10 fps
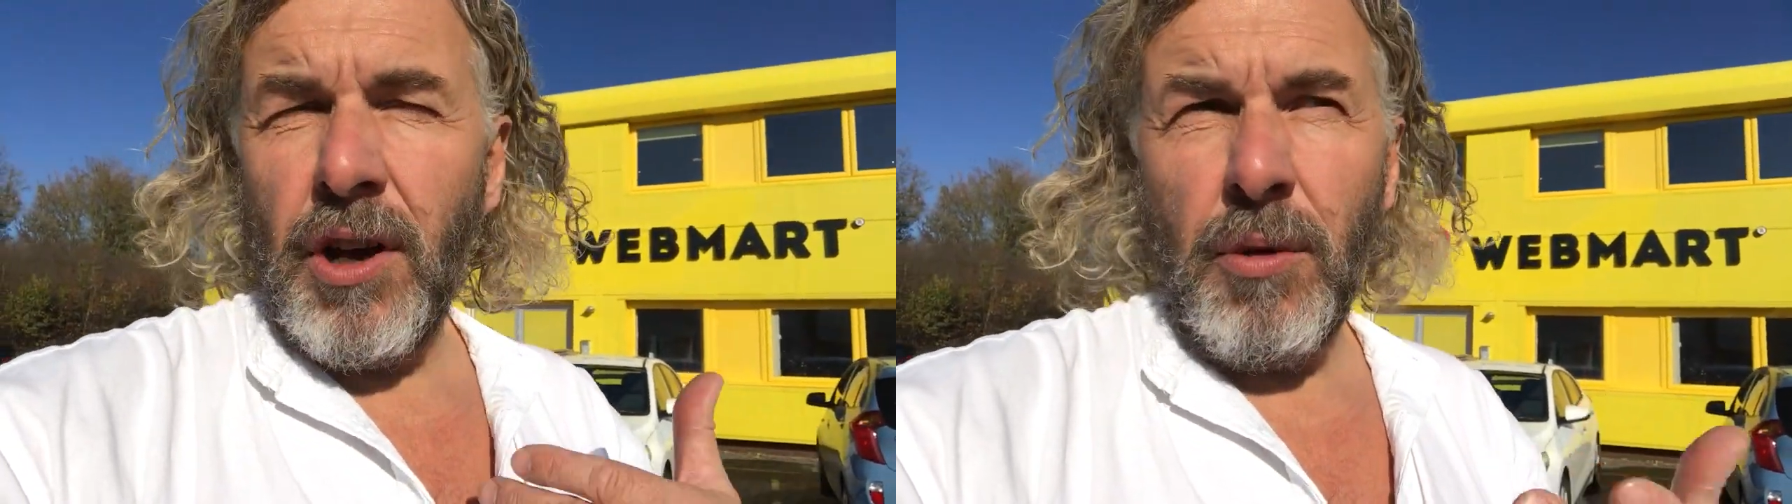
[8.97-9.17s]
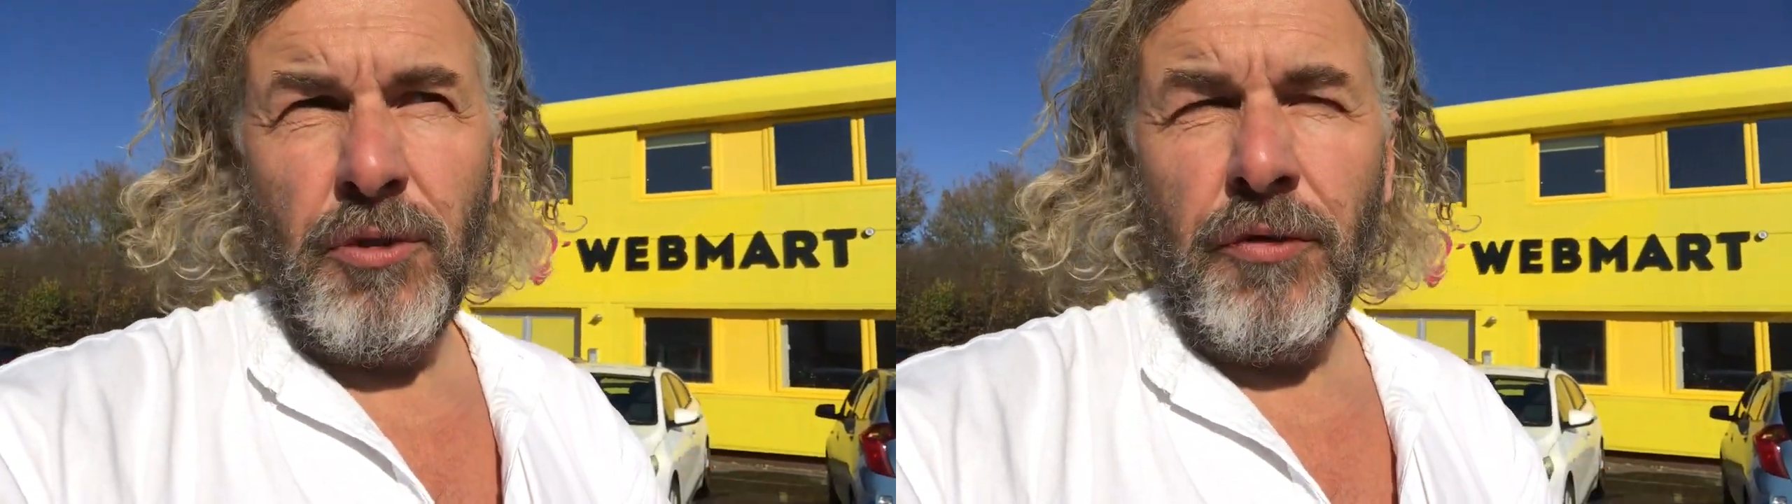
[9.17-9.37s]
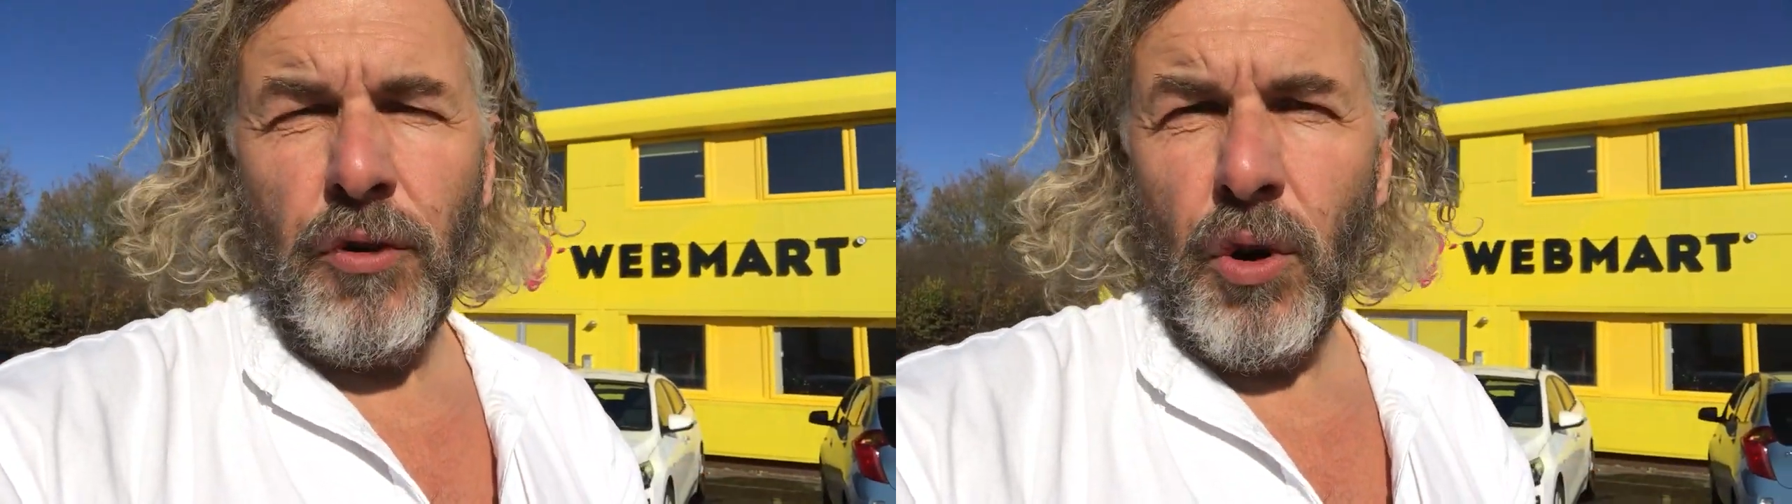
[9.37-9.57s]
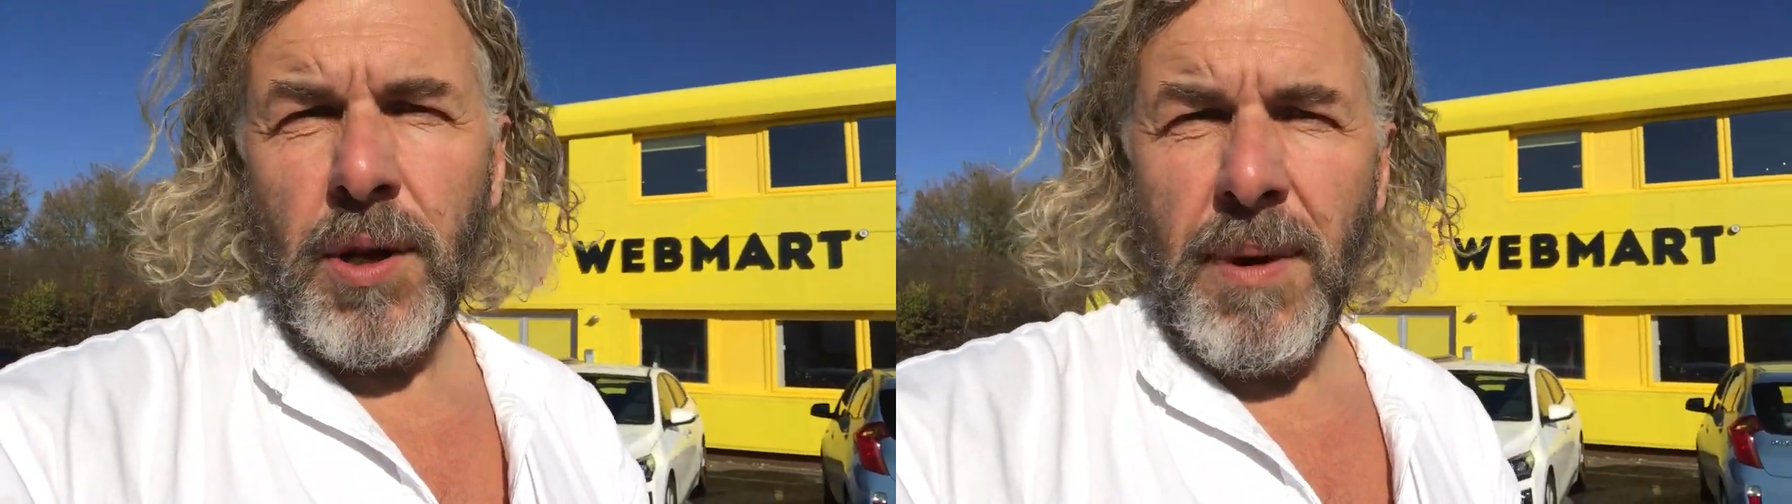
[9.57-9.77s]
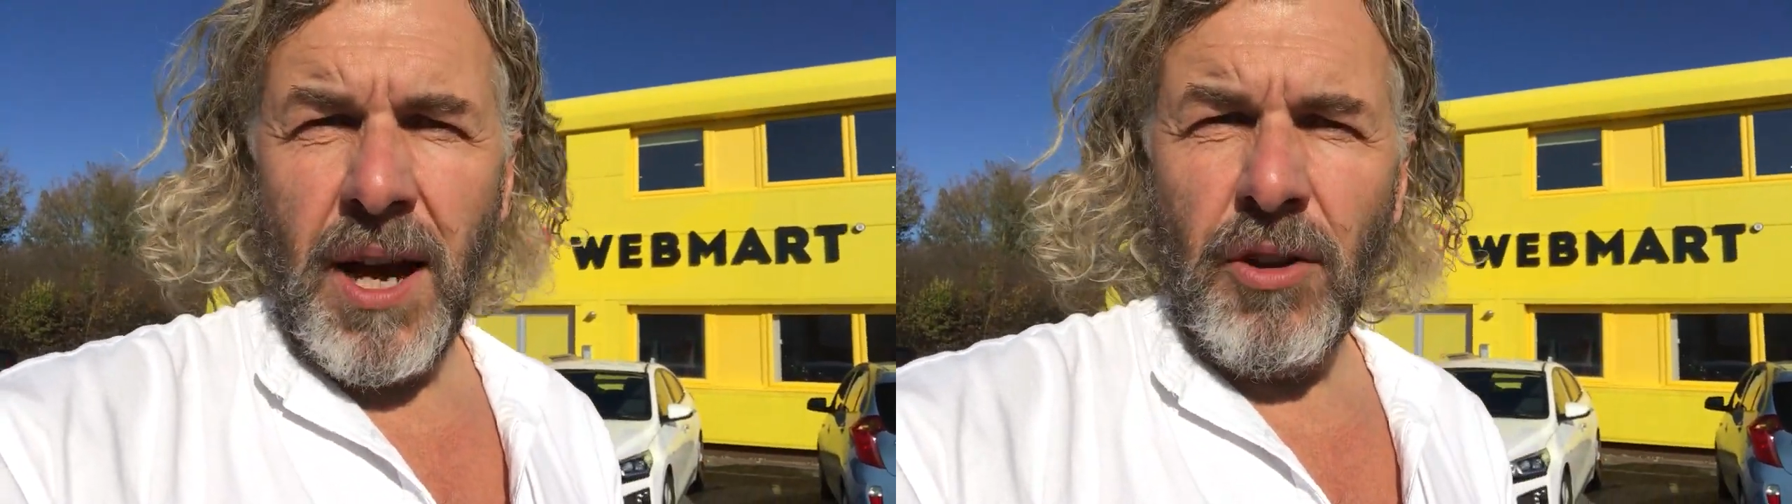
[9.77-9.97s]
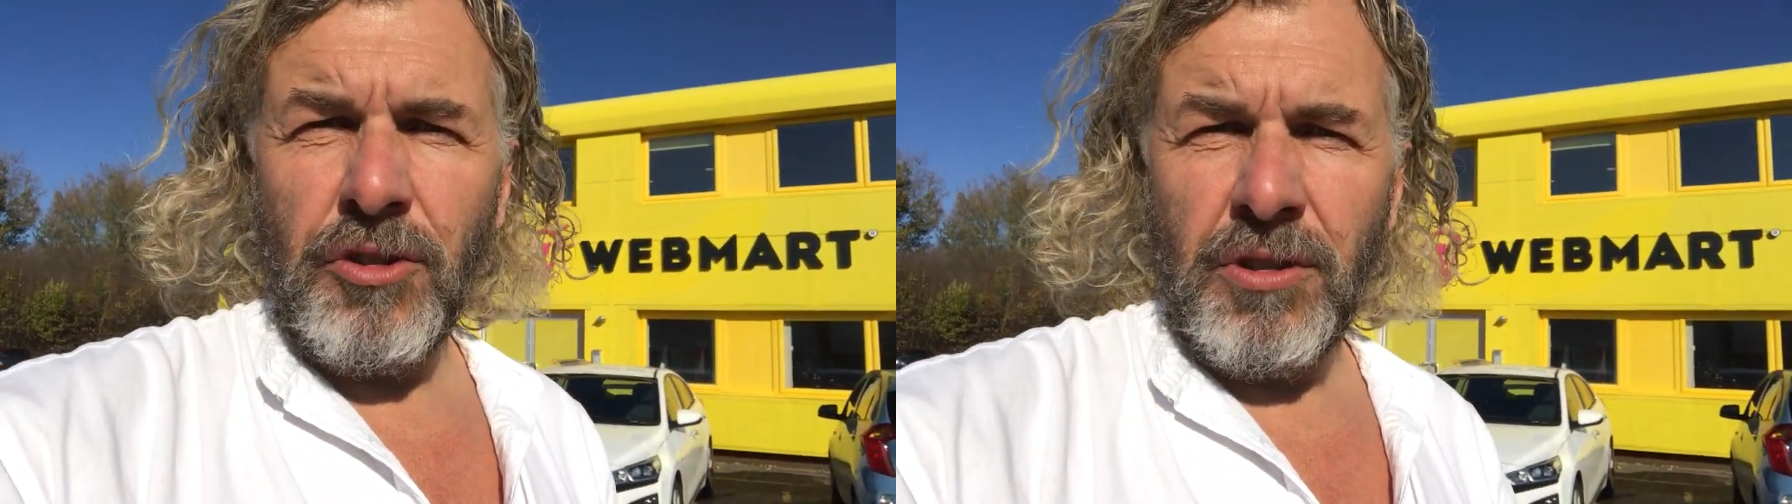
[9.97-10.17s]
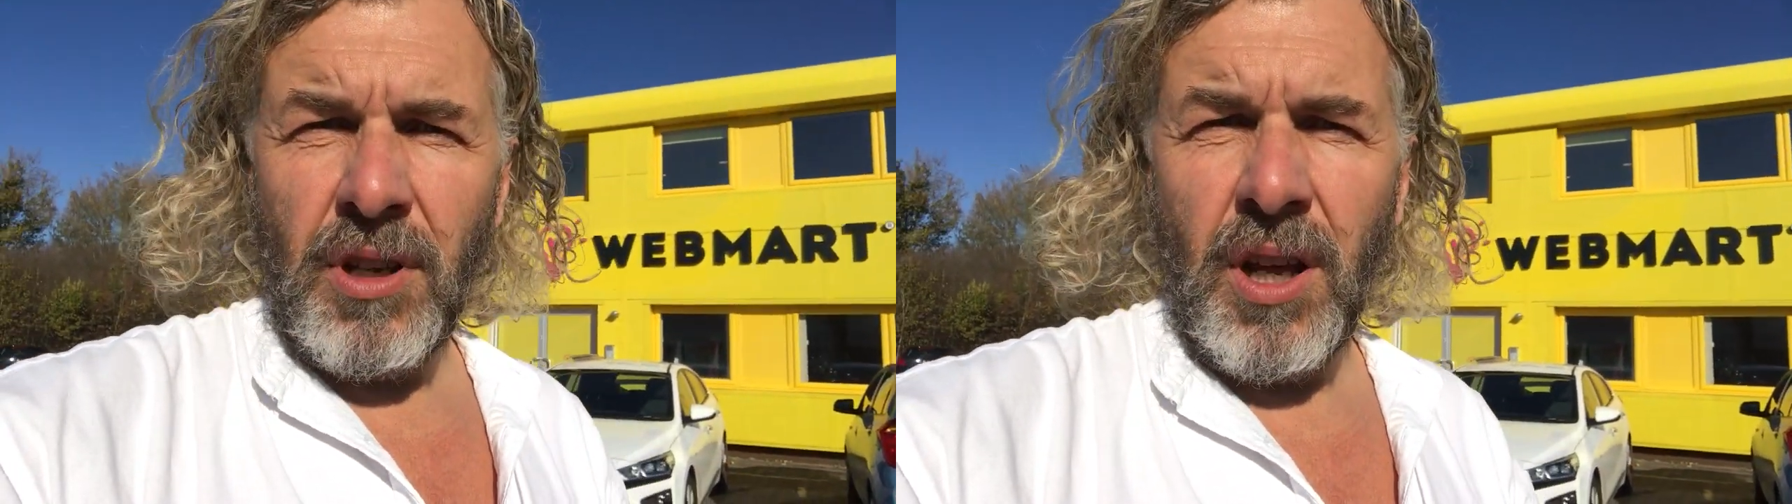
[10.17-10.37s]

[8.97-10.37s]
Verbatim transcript: got up to 40 miles